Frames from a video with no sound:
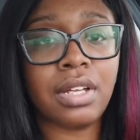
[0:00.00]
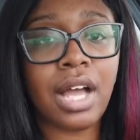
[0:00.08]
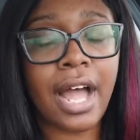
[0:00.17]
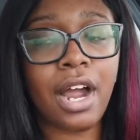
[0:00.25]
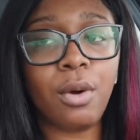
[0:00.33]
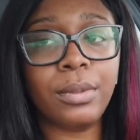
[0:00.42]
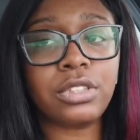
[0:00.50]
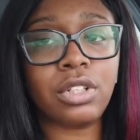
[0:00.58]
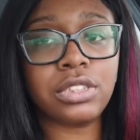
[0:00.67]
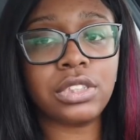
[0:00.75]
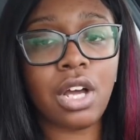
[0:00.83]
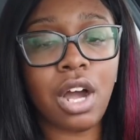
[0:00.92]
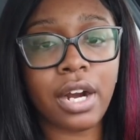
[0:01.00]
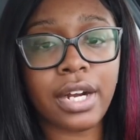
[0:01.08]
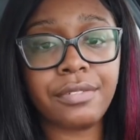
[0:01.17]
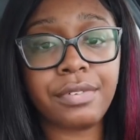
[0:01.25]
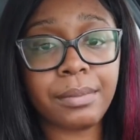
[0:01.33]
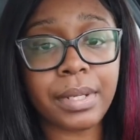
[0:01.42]
I always go to Sahara
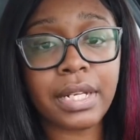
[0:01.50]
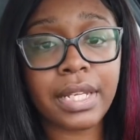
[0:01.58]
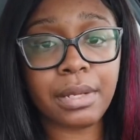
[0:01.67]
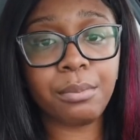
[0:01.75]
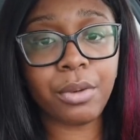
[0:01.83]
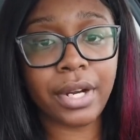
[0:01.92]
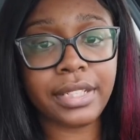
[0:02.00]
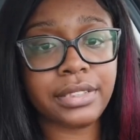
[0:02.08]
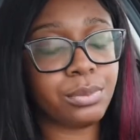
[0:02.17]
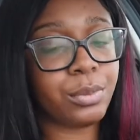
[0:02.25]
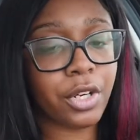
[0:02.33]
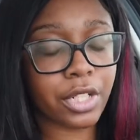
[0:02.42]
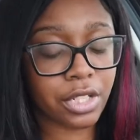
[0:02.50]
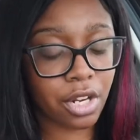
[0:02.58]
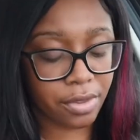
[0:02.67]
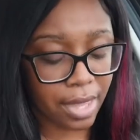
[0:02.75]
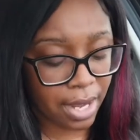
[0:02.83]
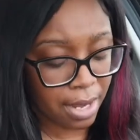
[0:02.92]
if I'm gonna get braids. We already know
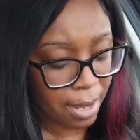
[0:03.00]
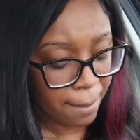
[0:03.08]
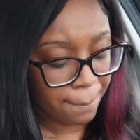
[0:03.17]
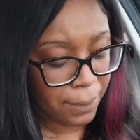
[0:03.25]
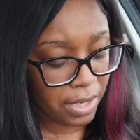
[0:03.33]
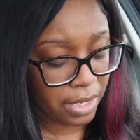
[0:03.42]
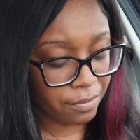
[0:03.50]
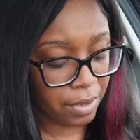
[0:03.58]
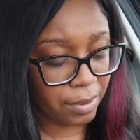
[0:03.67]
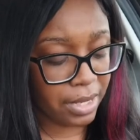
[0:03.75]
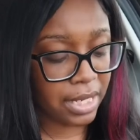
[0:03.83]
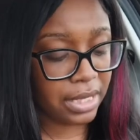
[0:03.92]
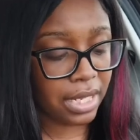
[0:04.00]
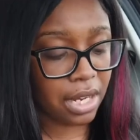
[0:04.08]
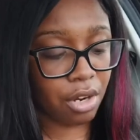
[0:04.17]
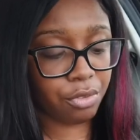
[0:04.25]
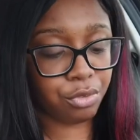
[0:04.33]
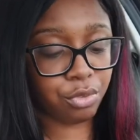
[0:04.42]
that. But if I'm getting like
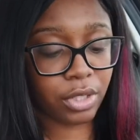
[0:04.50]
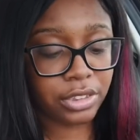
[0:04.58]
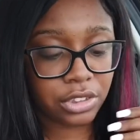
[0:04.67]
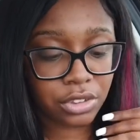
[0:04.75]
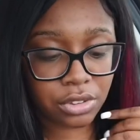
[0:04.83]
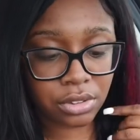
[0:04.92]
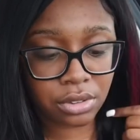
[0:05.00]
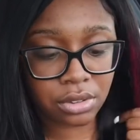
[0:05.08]
a frontal,